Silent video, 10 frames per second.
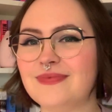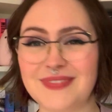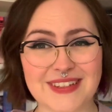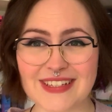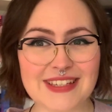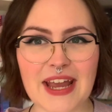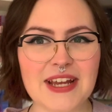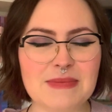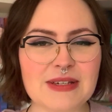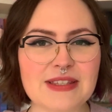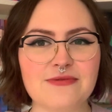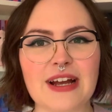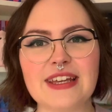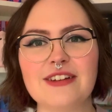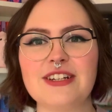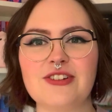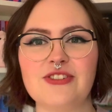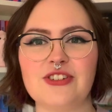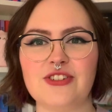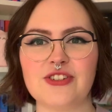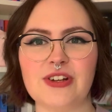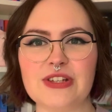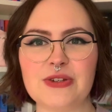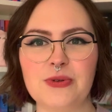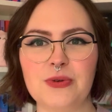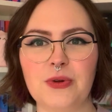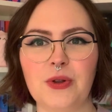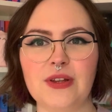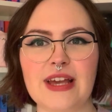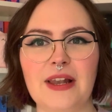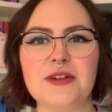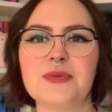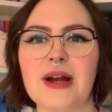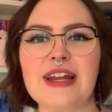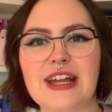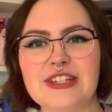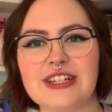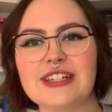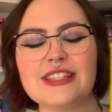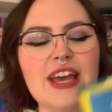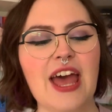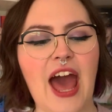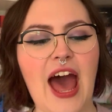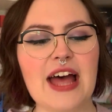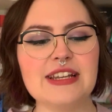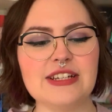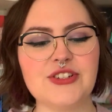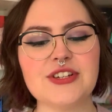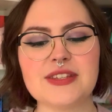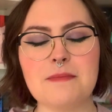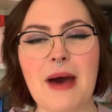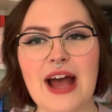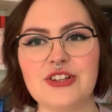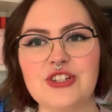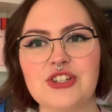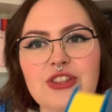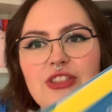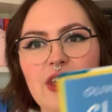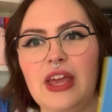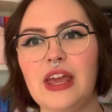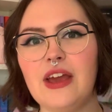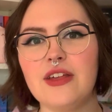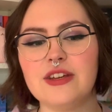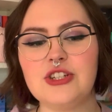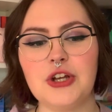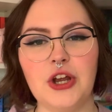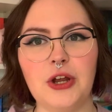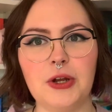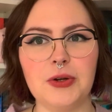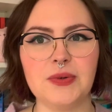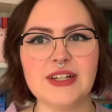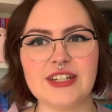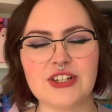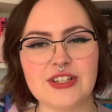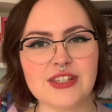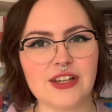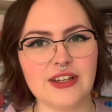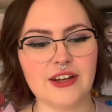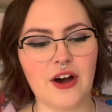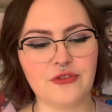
the same as the regular editions. It's just got these cool yellow sprayed edges, and it does match the other two editions I've